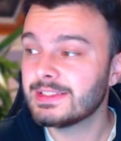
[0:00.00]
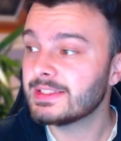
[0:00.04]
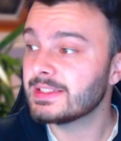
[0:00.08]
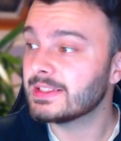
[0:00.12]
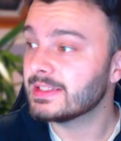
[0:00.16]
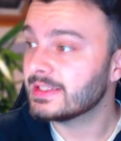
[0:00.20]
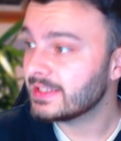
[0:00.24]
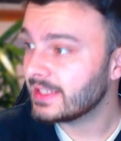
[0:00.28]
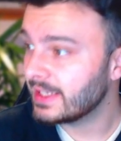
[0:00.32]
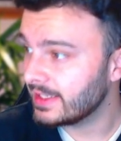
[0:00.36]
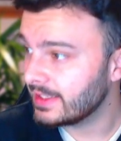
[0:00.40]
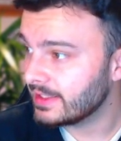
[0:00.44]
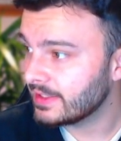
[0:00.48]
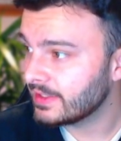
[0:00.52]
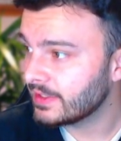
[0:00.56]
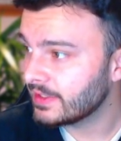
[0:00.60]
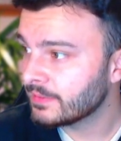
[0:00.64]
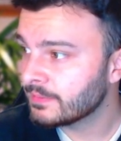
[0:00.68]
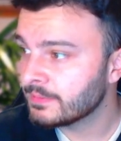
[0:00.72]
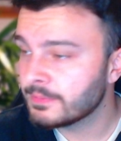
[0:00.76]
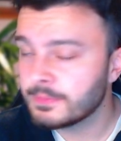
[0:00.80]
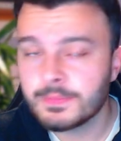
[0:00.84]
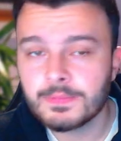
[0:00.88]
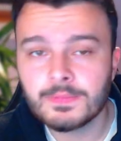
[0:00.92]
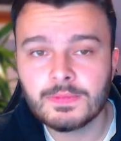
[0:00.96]
to take.
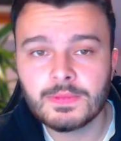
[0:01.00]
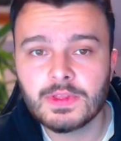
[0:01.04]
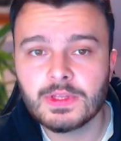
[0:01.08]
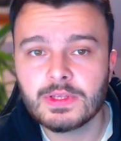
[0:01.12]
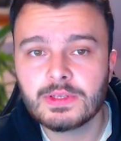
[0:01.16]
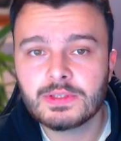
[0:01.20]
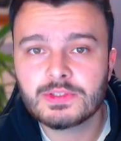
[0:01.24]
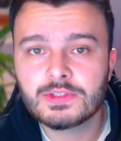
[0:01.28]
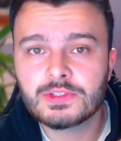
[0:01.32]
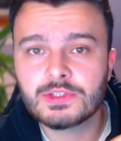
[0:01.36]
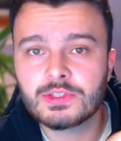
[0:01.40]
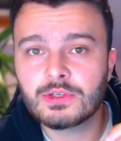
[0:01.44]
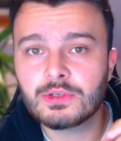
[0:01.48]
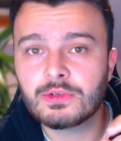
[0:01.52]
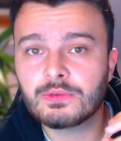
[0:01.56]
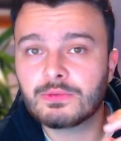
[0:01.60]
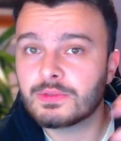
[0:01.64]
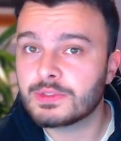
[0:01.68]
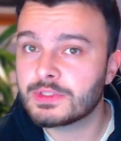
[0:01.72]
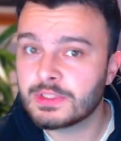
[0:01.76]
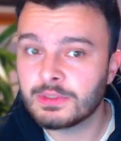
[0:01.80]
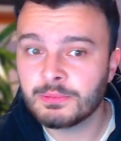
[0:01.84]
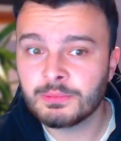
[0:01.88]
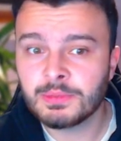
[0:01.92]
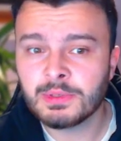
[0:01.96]
So
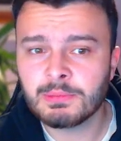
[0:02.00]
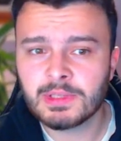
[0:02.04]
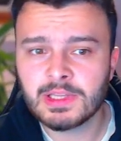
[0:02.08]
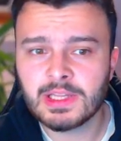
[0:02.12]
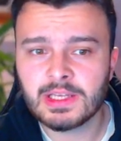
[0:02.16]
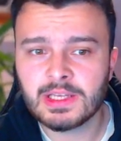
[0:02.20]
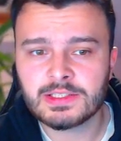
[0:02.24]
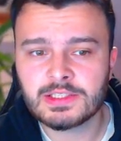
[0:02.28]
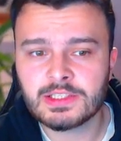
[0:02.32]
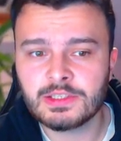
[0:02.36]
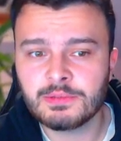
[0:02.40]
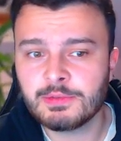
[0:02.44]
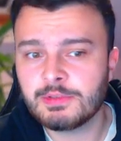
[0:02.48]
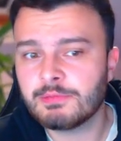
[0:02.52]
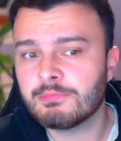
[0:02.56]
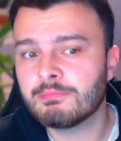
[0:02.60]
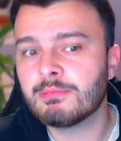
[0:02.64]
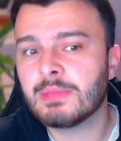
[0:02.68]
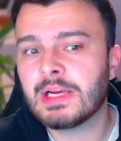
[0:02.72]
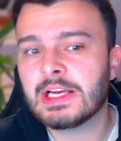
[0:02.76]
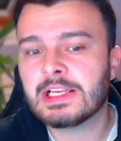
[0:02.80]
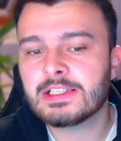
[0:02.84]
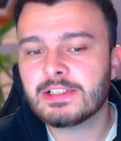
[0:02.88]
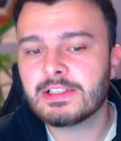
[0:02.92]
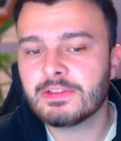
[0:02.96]
for some people that's going to be
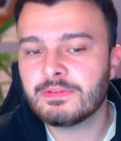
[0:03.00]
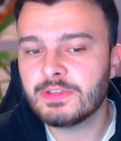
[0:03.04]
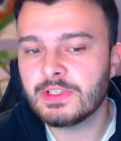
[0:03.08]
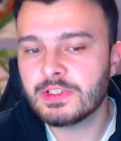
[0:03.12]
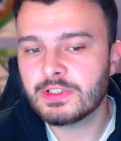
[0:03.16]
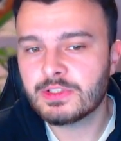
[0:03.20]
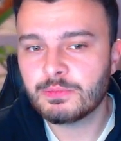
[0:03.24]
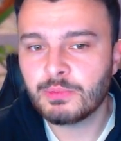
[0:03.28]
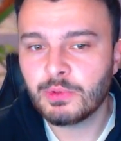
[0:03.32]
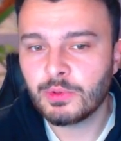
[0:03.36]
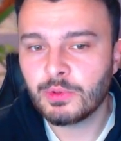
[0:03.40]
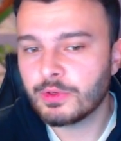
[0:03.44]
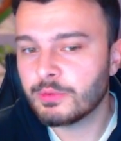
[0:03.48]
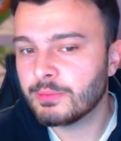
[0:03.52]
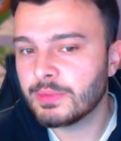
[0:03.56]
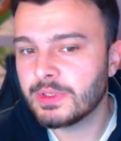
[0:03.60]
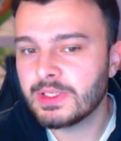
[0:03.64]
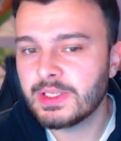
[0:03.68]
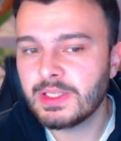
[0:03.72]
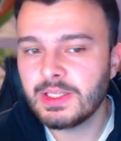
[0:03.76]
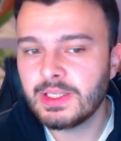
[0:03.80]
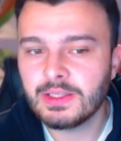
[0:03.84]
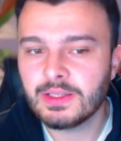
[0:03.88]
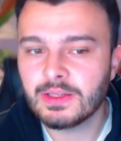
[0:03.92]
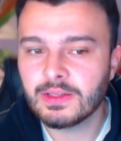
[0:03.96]
massive
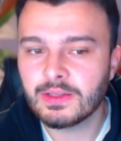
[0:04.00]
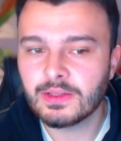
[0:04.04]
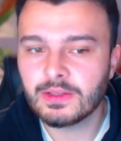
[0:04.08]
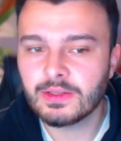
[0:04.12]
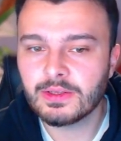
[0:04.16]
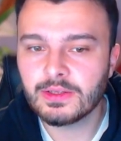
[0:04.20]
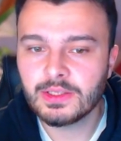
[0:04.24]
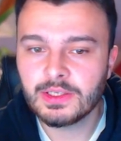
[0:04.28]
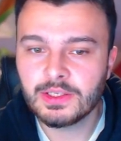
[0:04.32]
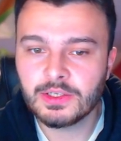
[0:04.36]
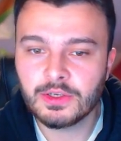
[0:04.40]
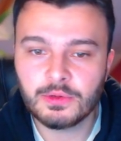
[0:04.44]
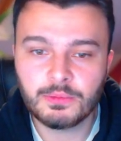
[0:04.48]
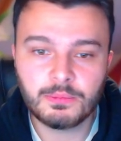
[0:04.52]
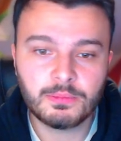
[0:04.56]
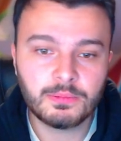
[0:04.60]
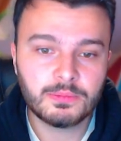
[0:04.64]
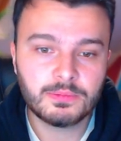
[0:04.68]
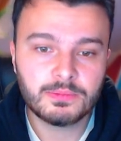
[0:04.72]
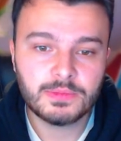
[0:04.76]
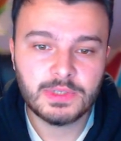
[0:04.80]
disappointment in the, you know,